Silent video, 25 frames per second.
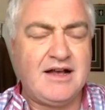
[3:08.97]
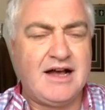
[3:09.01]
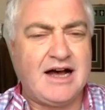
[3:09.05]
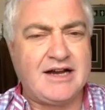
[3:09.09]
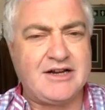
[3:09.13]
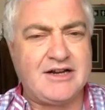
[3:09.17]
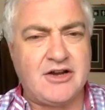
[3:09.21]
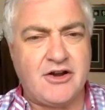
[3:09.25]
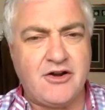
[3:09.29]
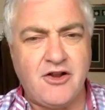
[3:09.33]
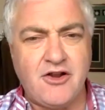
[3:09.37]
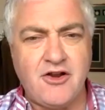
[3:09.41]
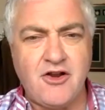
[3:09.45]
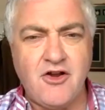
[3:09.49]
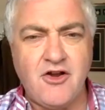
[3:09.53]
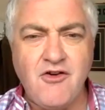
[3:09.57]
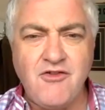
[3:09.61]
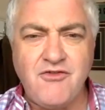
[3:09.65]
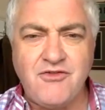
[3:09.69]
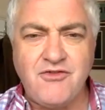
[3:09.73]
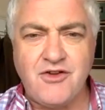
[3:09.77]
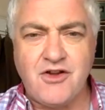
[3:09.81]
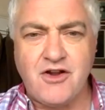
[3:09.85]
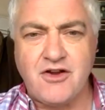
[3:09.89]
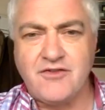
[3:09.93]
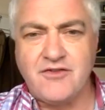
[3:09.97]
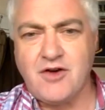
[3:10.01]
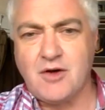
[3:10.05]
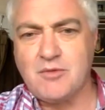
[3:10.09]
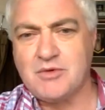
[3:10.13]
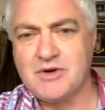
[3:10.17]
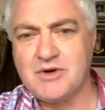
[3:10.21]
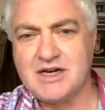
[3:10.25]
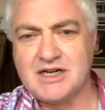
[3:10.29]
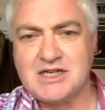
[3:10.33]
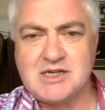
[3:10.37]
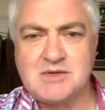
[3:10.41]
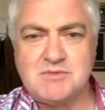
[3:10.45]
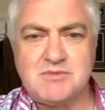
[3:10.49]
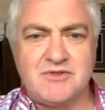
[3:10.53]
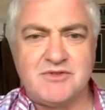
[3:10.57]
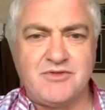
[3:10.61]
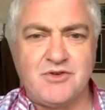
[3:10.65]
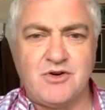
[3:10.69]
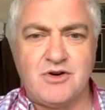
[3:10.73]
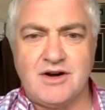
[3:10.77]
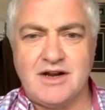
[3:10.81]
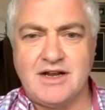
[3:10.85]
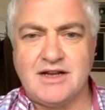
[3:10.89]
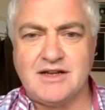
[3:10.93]
I'd done an awful lot of operations
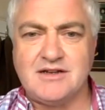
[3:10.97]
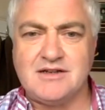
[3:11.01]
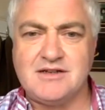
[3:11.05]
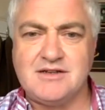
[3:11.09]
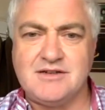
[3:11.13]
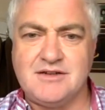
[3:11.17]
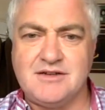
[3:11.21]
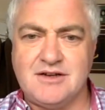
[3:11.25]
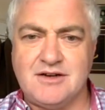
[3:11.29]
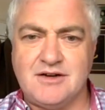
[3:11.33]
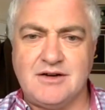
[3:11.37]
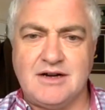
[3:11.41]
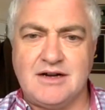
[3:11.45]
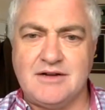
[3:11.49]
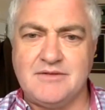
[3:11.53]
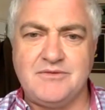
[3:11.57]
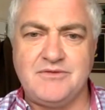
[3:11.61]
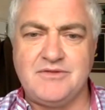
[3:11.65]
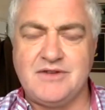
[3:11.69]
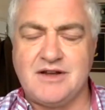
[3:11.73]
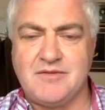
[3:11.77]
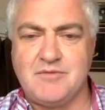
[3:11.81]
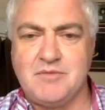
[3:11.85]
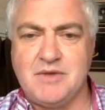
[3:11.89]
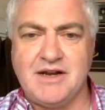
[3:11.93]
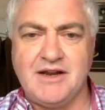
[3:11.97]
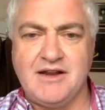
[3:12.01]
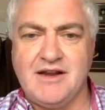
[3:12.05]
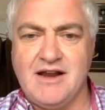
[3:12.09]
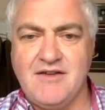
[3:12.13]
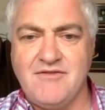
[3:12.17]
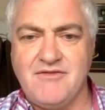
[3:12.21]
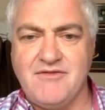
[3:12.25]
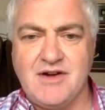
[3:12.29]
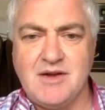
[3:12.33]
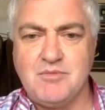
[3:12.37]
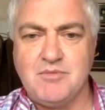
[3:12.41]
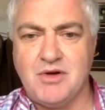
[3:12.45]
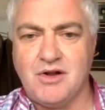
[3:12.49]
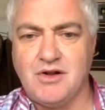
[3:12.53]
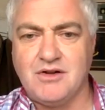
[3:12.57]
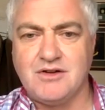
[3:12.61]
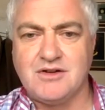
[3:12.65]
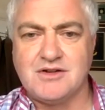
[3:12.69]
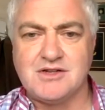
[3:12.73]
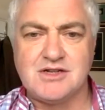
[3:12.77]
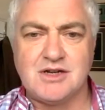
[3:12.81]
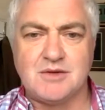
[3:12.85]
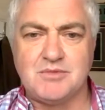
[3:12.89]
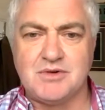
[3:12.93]
beforehand. You know, I've been in every
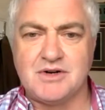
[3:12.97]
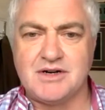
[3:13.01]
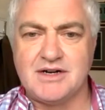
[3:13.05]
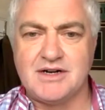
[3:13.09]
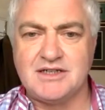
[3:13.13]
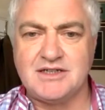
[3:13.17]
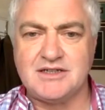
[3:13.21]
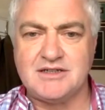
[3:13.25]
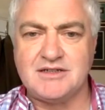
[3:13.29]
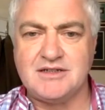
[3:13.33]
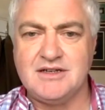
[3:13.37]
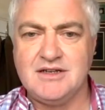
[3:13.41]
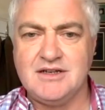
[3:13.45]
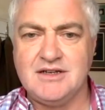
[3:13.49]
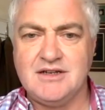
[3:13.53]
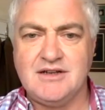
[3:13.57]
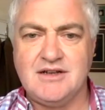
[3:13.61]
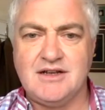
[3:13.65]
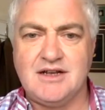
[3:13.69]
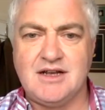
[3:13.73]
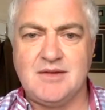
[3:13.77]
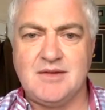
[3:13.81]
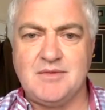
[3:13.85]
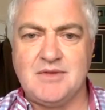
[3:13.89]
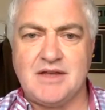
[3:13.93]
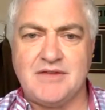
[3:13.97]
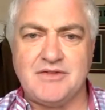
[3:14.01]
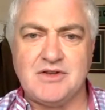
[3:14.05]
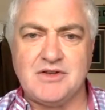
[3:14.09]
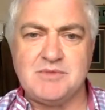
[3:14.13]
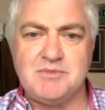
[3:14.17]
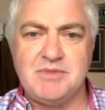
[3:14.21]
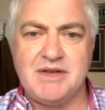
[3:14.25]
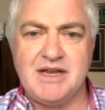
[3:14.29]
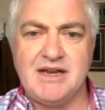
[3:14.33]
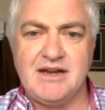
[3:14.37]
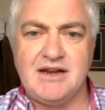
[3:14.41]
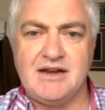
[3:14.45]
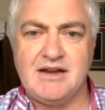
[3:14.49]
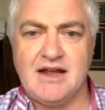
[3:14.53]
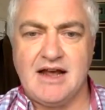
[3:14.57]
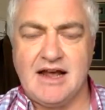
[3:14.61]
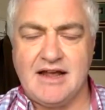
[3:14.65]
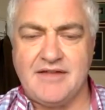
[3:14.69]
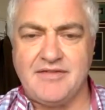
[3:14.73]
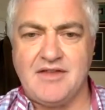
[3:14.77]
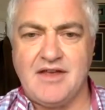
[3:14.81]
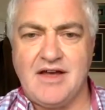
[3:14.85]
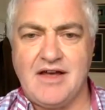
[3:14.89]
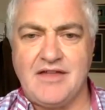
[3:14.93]
Balkans operation that there's been
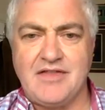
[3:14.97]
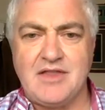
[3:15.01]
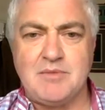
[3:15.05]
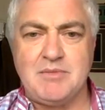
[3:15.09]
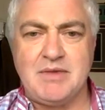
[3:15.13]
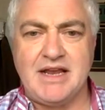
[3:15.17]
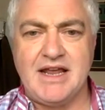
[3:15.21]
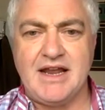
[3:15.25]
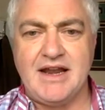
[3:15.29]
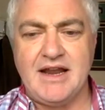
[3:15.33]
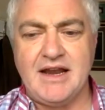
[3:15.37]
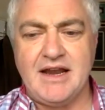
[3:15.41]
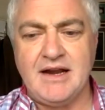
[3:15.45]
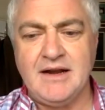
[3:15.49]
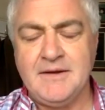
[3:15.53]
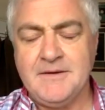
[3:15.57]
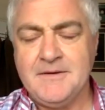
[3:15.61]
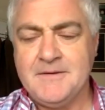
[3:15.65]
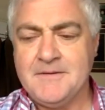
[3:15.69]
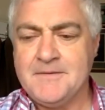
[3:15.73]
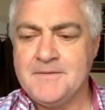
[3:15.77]
at the beginning.